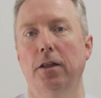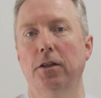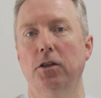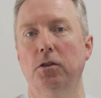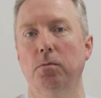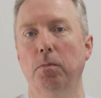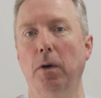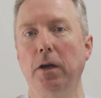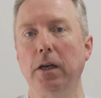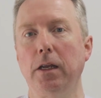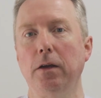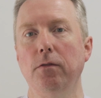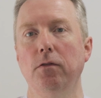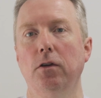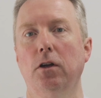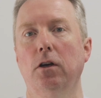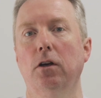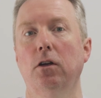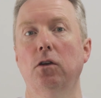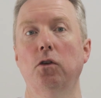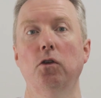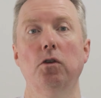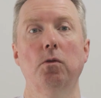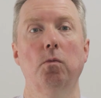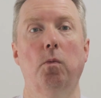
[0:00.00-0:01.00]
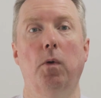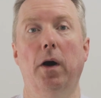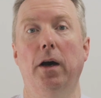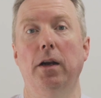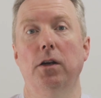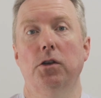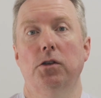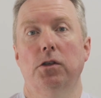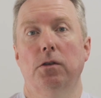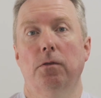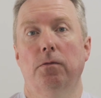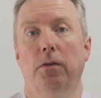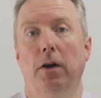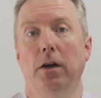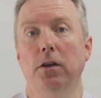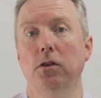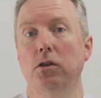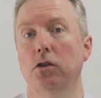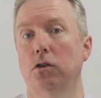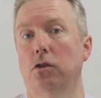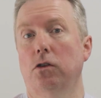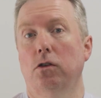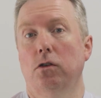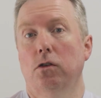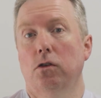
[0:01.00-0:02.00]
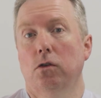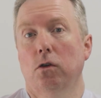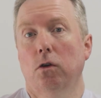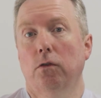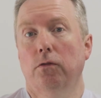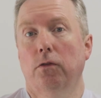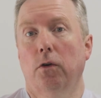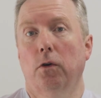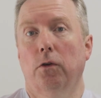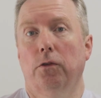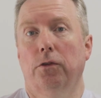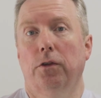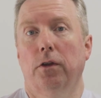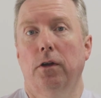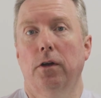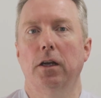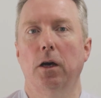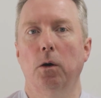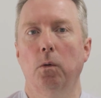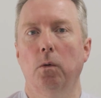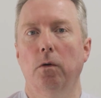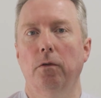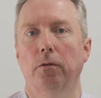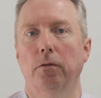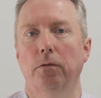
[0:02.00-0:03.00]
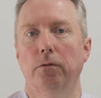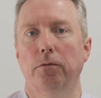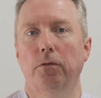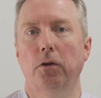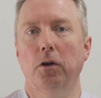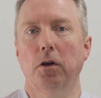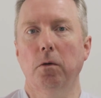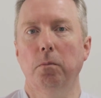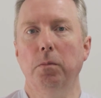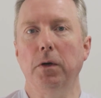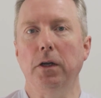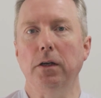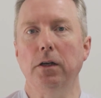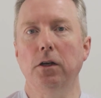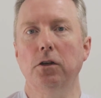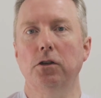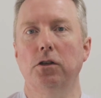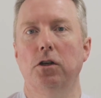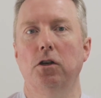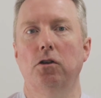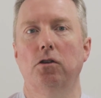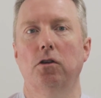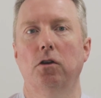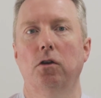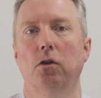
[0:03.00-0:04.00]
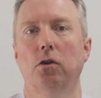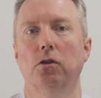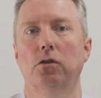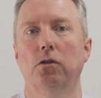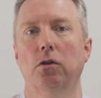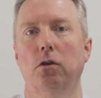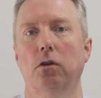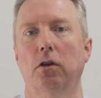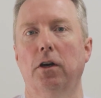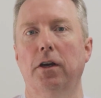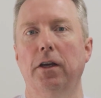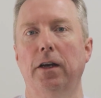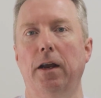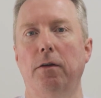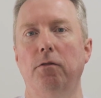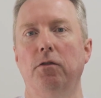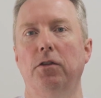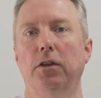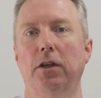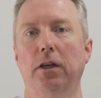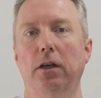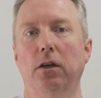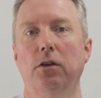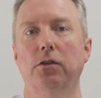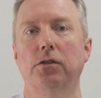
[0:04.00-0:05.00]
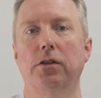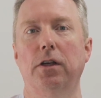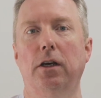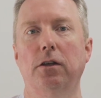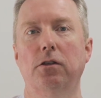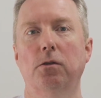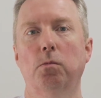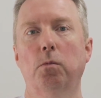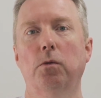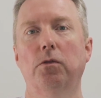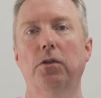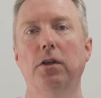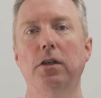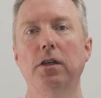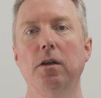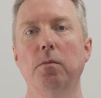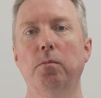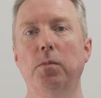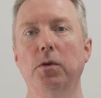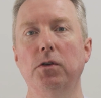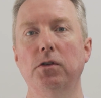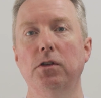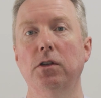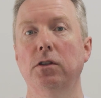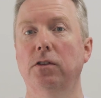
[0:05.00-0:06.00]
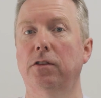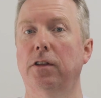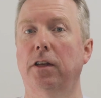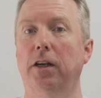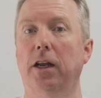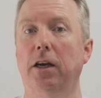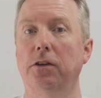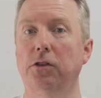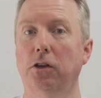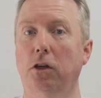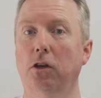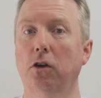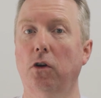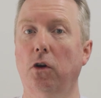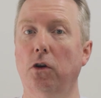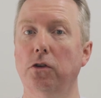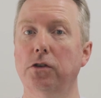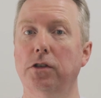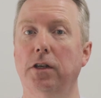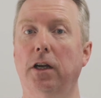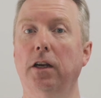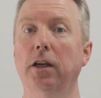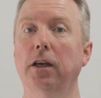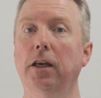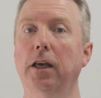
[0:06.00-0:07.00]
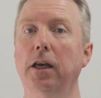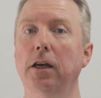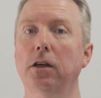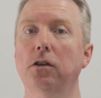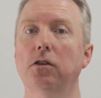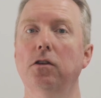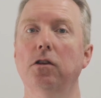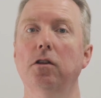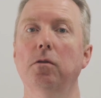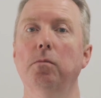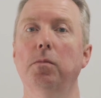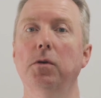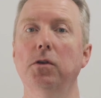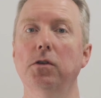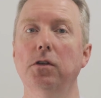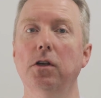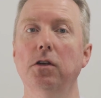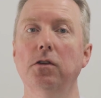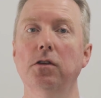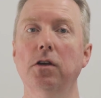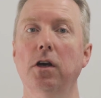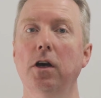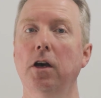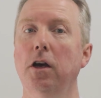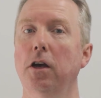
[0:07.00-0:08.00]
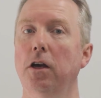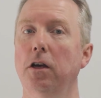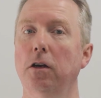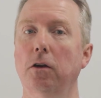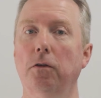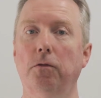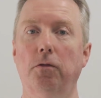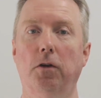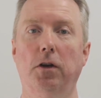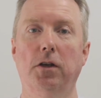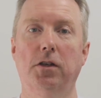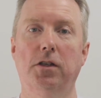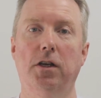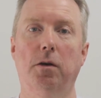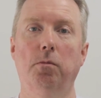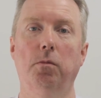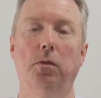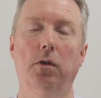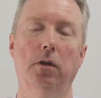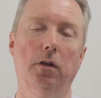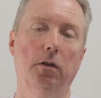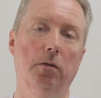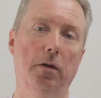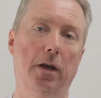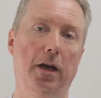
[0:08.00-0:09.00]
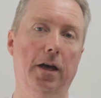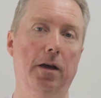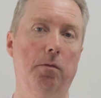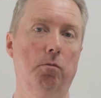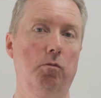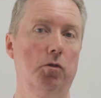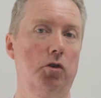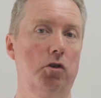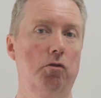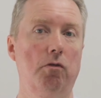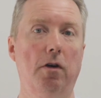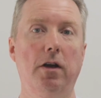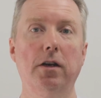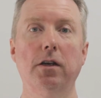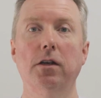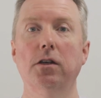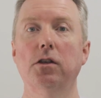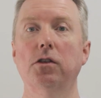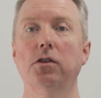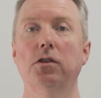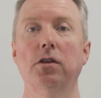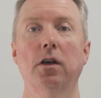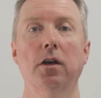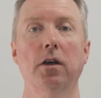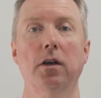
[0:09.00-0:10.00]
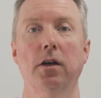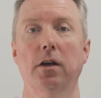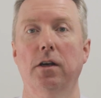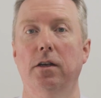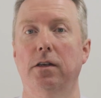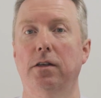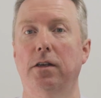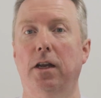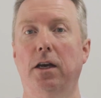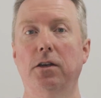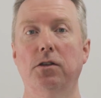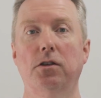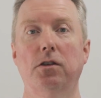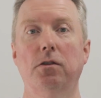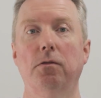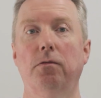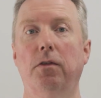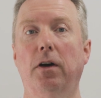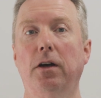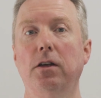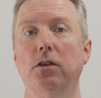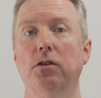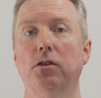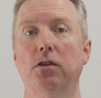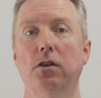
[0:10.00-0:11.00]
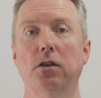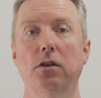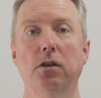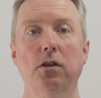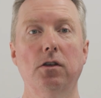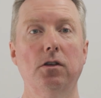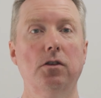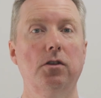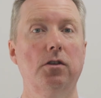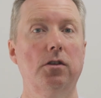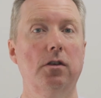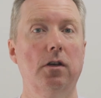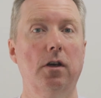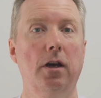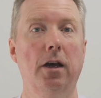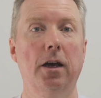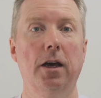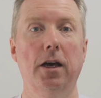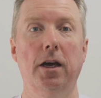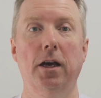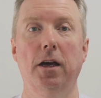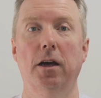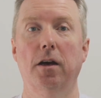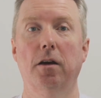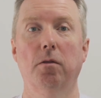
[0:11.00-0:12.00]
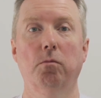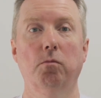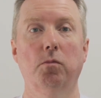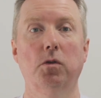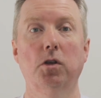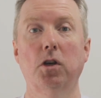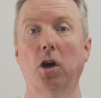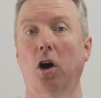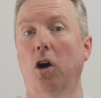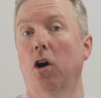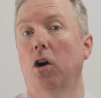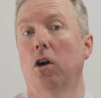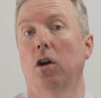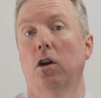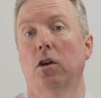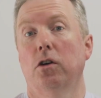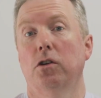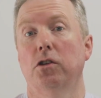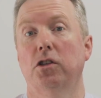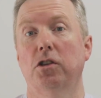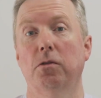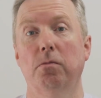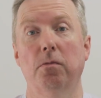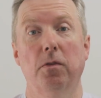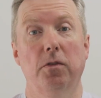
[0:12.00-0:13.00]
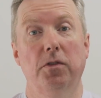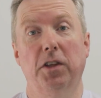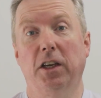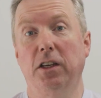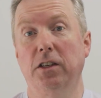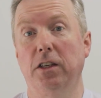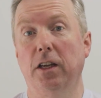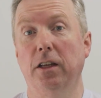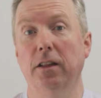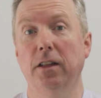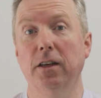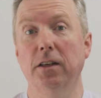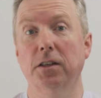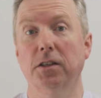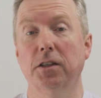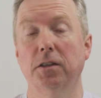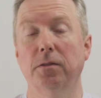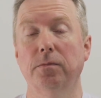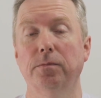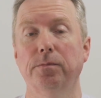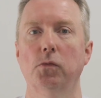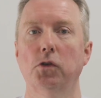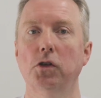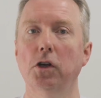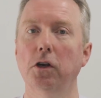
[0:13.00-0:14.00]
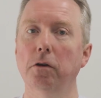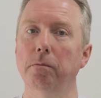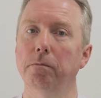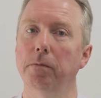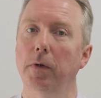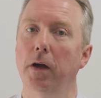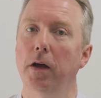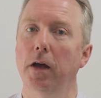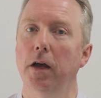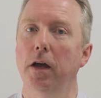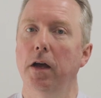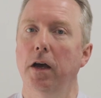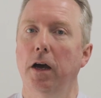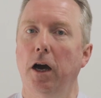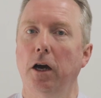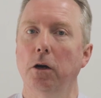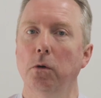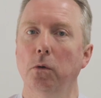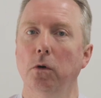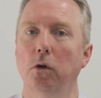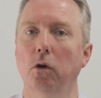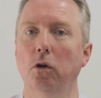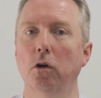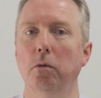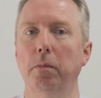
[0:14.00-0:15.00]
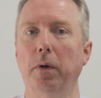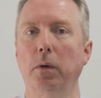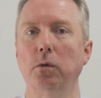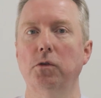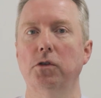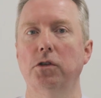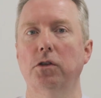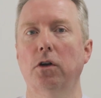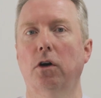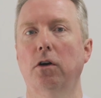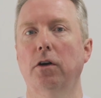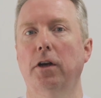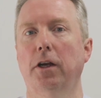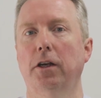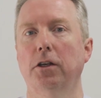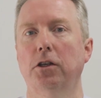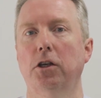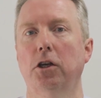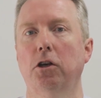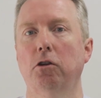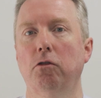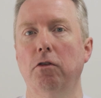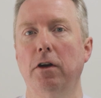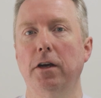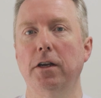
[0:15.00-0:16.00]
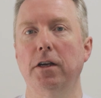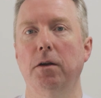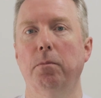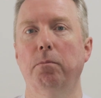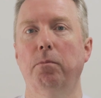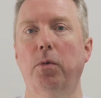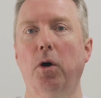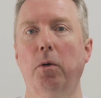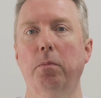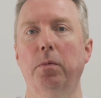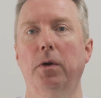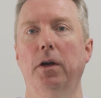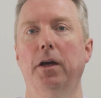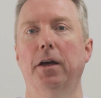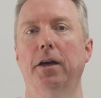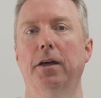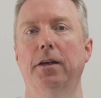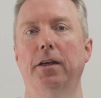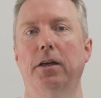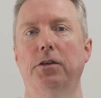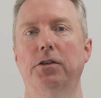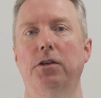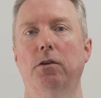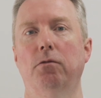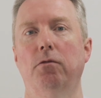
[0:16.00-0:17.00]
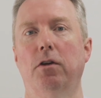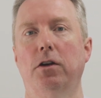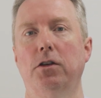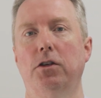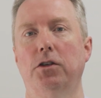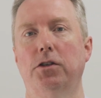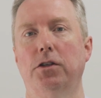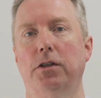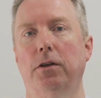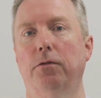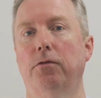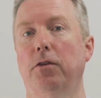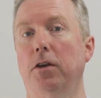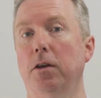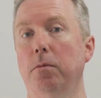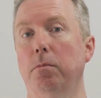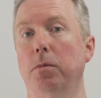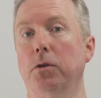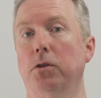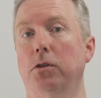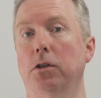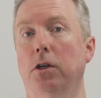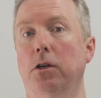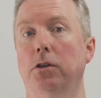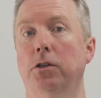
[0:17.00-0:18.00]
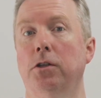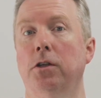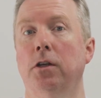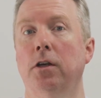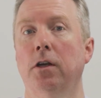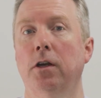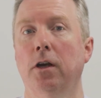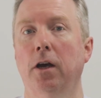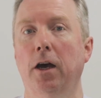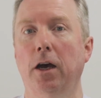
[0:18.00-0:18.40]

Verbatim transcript: And this might even include wireless devices and so forth. Now, for completeness, you should also look at everything else that's within your business that has a cost allocated to the business. You know, for example, um, shredders, NAS devices, um, cars, things like that. So, how do we go about starting to create and populate an asset register for your business?